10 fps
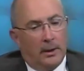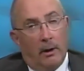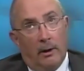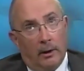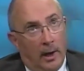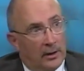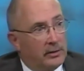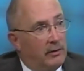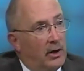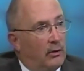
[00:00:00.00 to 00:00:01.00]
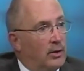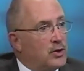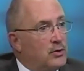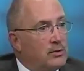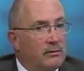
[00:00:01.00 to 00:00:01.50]
Uh, lots of other
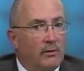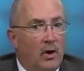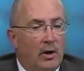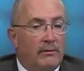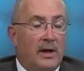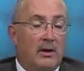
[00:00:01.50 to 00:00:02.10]
issues involved,